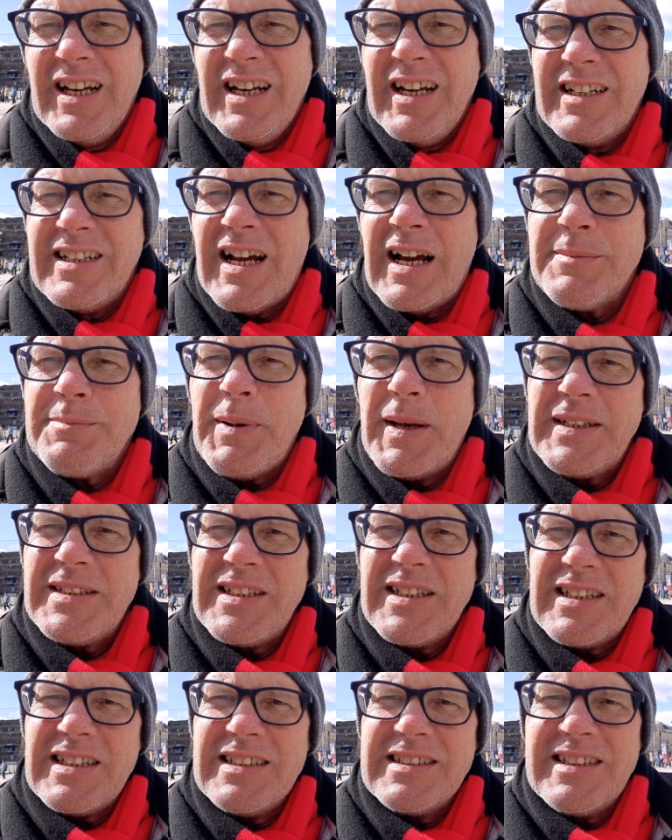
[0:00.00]
And I
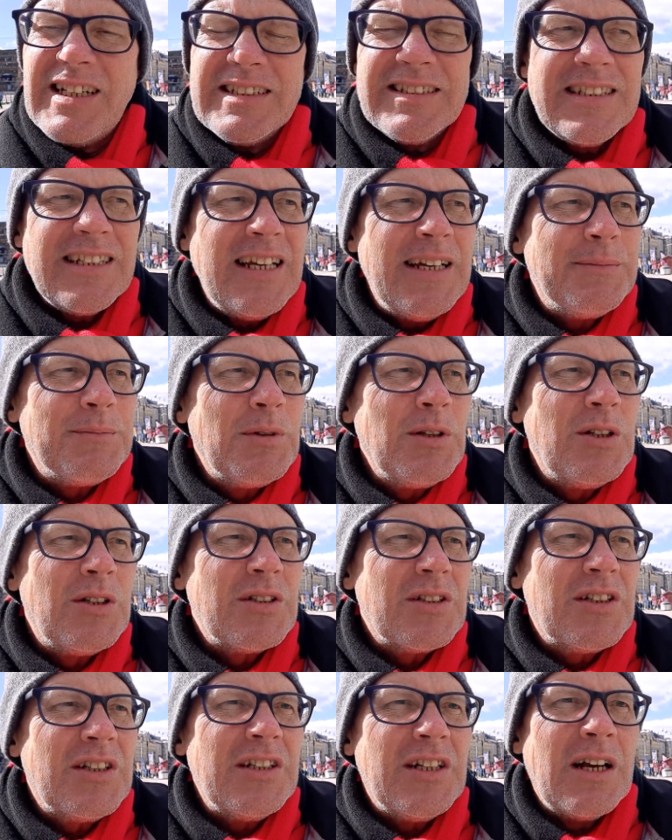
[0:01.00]
basically said to him,
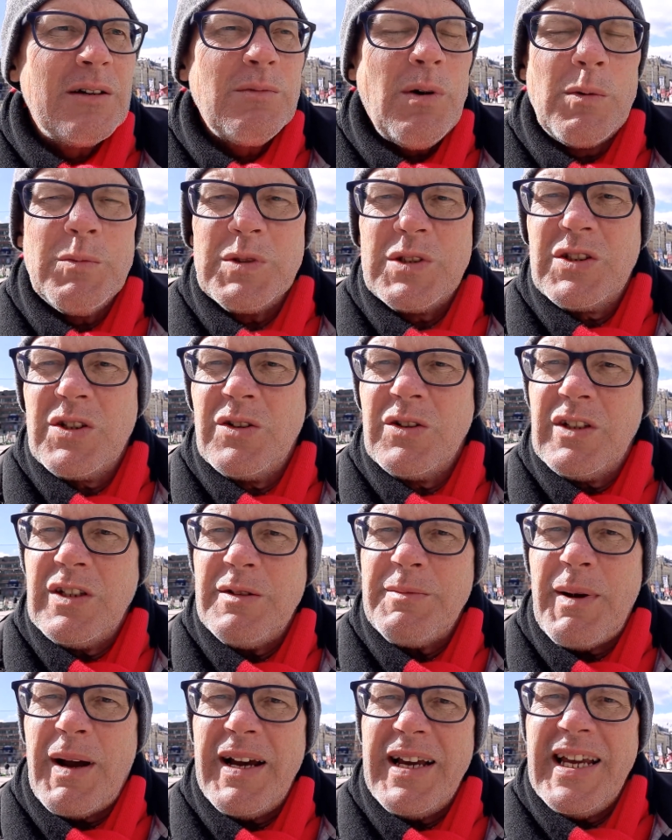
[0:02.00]
look, what we're talking
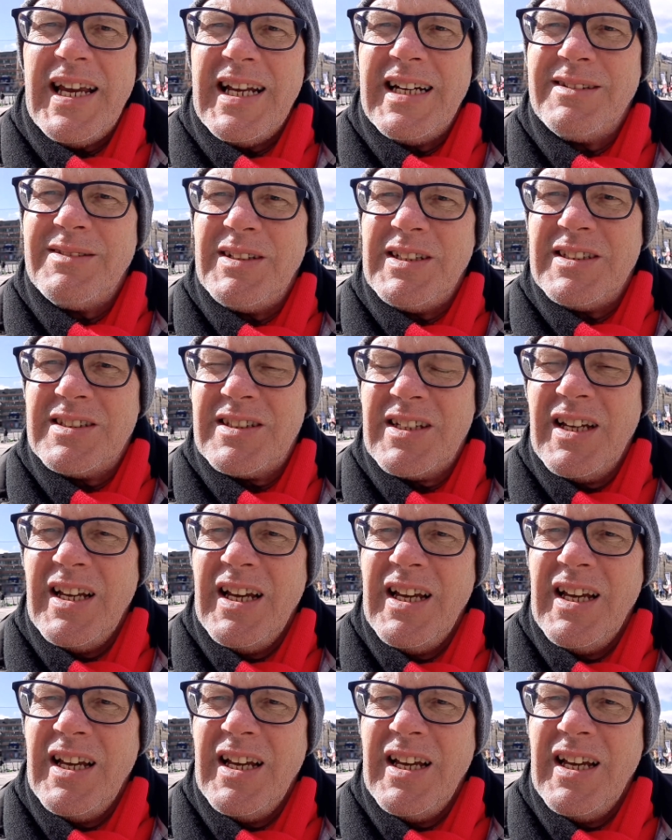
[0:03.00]
about here is